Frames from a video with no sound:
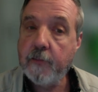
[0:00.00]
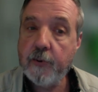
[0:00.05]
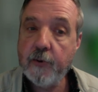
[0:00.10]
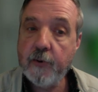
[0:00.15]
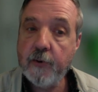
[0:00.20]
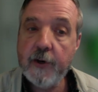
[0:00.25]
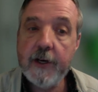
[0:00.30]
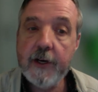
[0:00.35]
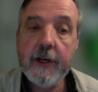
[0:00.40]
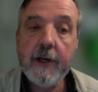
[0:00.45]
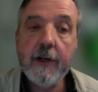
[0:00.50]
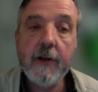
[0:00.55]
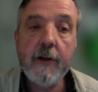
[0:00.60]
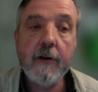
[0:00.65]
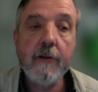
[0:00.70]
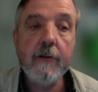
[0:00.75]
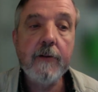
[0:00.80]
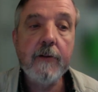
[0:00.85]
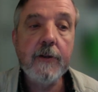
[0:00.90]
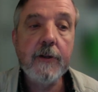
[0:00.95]
Pretty
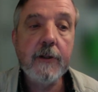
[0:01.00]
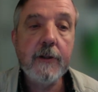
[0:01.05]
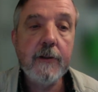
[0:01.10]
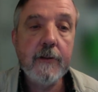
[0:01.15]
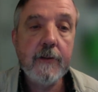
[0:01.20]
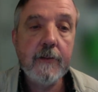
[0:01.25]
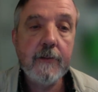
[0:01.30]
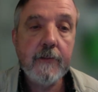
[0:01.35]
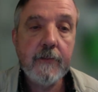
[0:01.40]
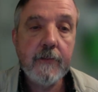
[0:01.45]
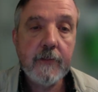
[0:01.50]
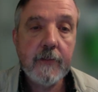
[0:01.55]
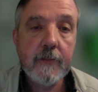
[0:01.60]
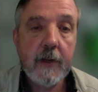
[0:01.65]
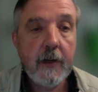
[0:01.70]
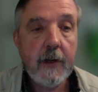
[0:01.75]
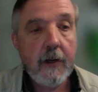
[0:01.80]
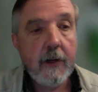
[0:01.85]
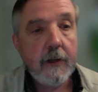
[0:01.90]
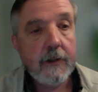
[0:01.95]
close.
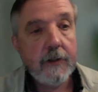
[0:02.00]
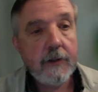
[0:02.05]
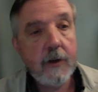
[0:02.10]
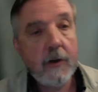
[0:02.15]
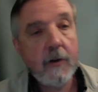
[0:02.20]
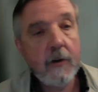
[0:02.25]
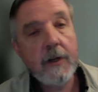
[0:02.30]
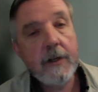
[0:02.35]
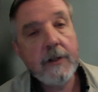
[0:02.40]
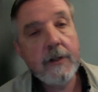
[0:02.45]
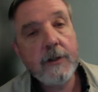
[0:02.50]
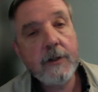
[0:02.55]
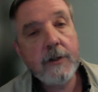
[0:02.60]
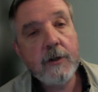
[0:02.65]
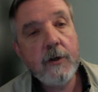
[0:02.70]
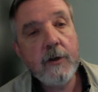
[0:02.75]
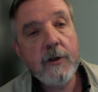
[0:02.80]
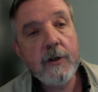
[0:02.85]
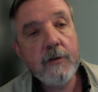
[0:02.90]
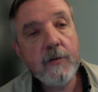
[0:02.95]
So that's as
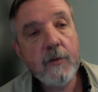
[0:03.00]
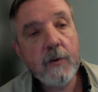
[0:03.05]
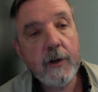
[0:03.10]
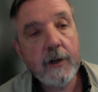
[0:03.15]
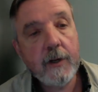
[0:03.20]
good as we're